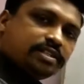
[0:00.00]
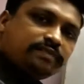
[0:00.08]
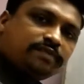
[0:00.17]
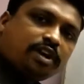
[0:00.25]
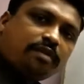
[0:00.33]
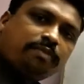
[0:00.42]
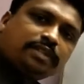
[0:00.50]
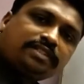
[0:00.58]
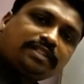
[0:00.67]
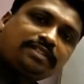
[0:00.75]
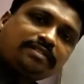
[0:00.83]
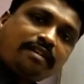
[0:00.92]
If the complex
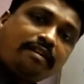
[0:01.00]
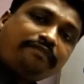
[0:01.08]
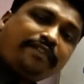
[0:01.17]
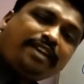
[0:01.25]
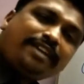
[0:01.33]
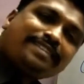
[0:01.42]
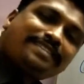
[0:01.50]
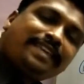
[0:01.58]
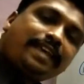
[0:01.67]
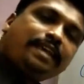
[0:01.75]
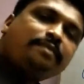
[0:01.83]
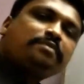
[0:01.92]
consists of
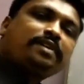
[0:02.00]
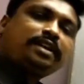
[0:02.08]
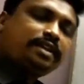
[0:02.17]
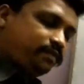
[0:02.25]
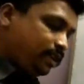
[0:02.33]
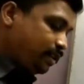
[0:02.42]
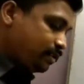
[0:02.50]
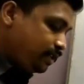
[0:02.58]
same kind of ligands.